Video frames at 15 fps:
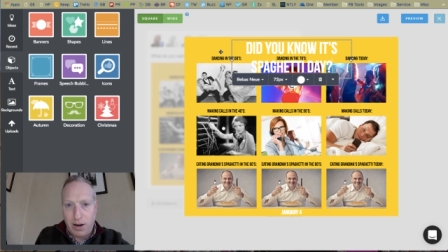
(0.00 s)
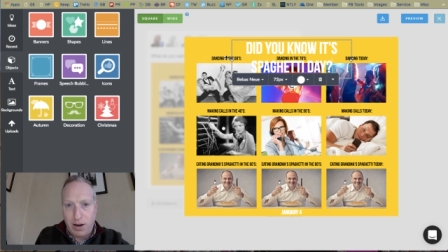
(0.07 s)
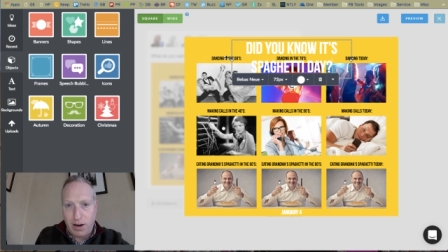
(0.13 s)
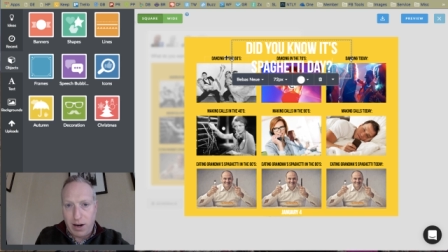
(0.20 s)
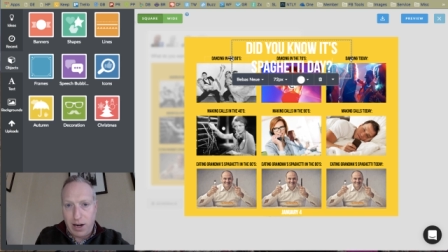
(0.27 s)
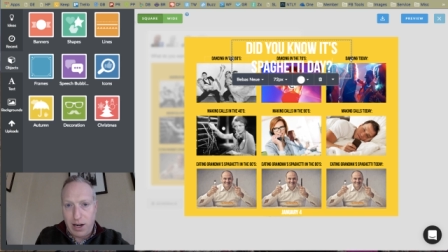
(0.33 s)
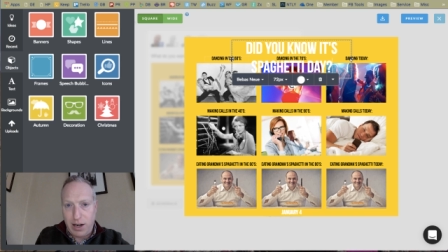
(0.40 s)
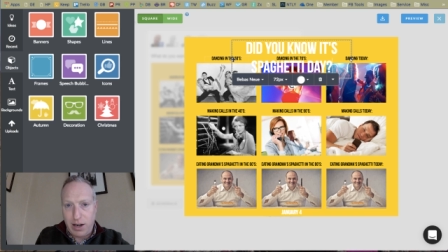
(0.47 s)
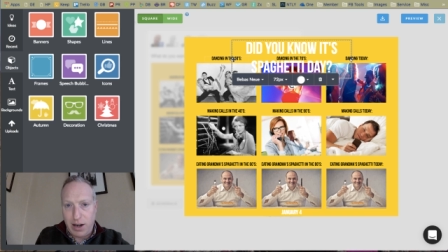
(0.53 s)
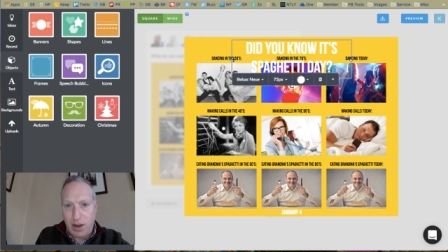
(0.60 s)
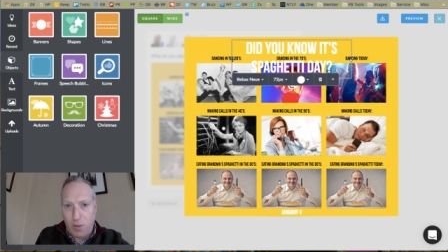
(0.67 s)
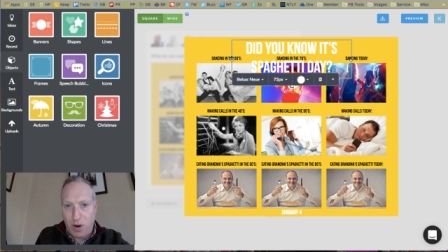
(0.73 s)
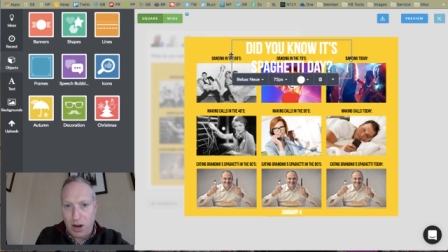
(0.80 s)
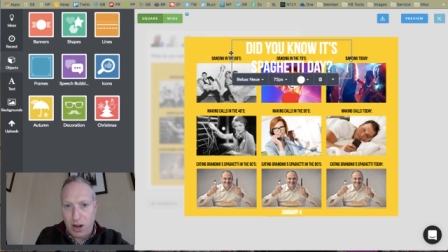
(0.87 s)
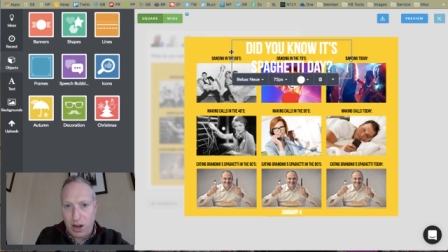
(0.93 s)
All right, and I
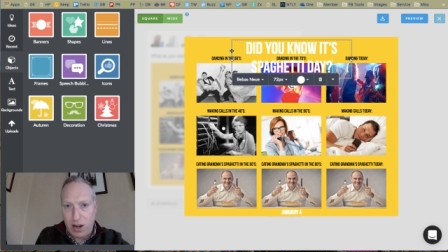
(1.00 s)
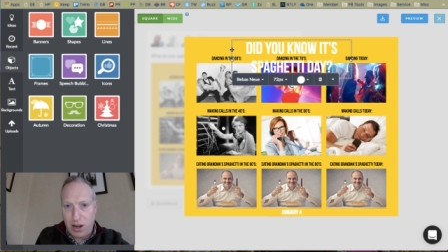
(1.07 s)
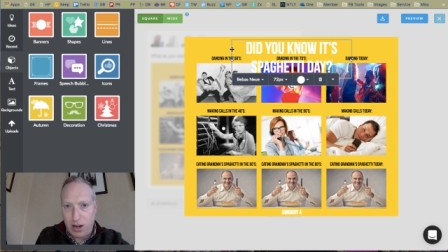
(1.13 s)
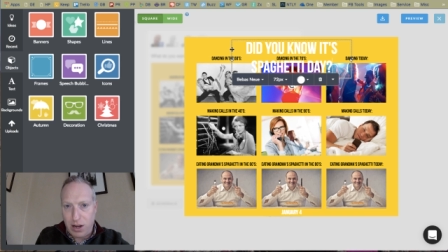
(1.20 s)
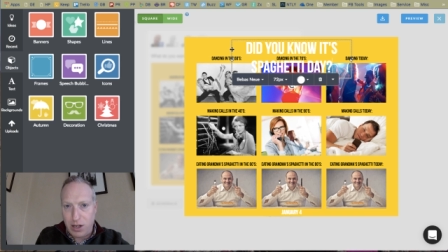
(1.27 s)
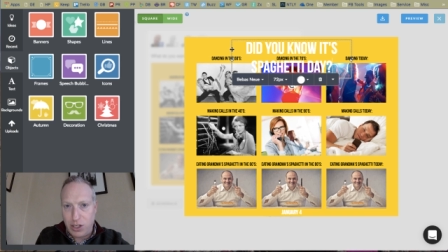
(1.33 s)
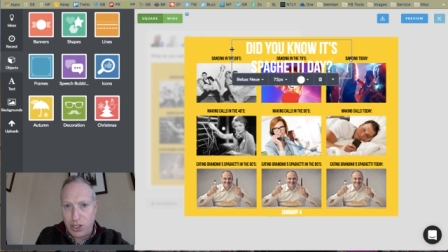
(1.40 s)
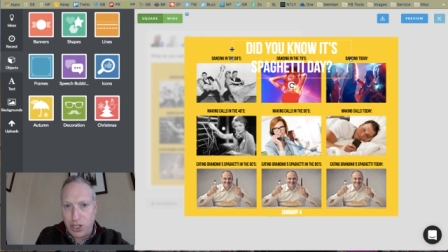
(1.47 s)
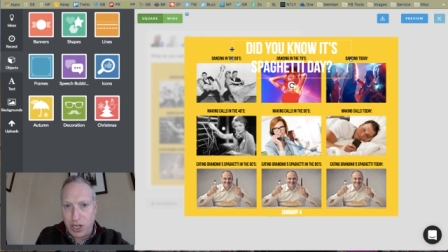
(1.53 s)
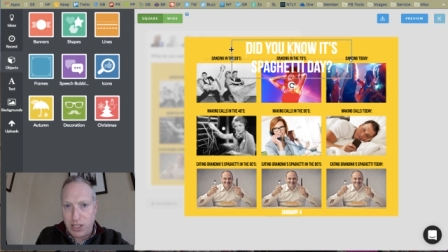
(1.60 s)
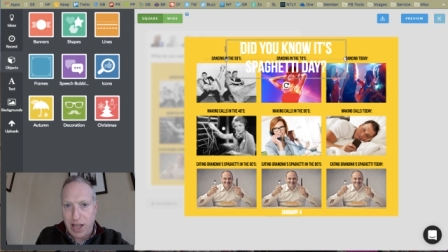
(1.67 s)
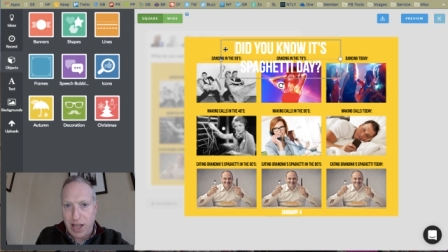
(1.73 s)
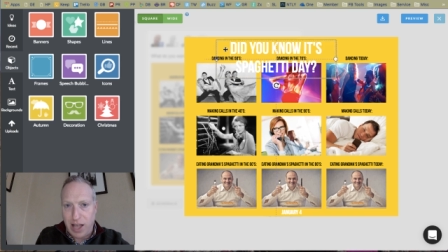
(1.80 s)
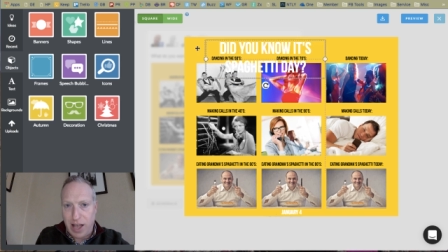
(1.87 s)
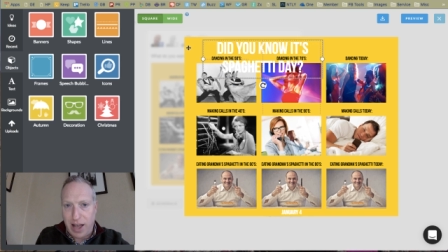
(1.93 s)
want to
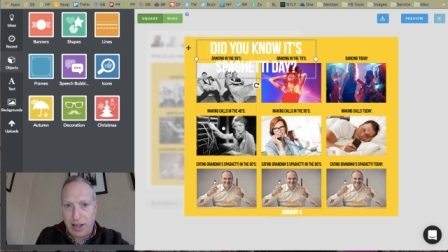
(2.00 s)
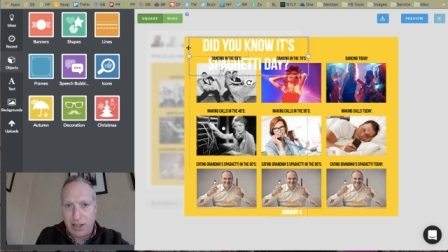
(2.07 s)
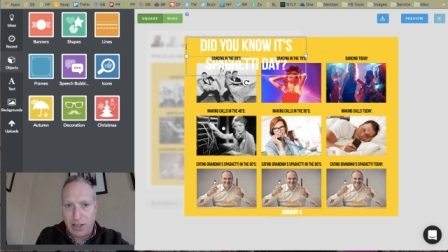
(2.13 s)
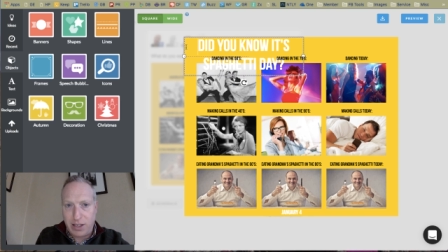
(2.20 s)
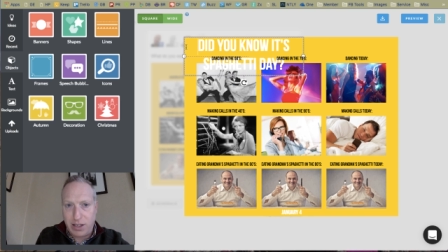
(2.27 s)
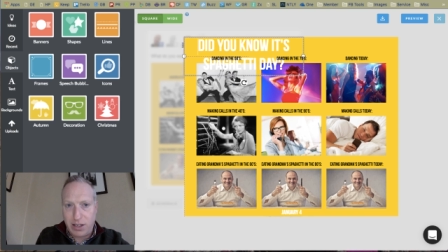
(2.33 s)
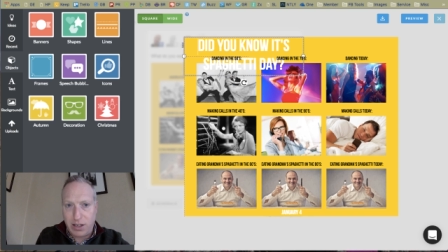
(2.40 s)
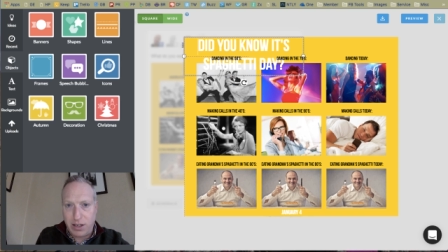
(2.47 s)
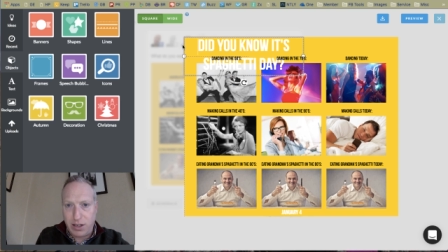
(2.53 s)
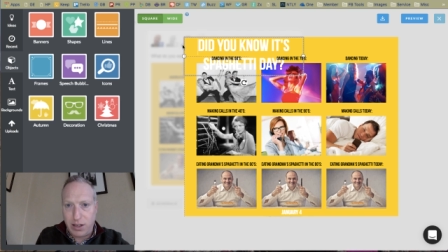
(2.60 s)
adjust that.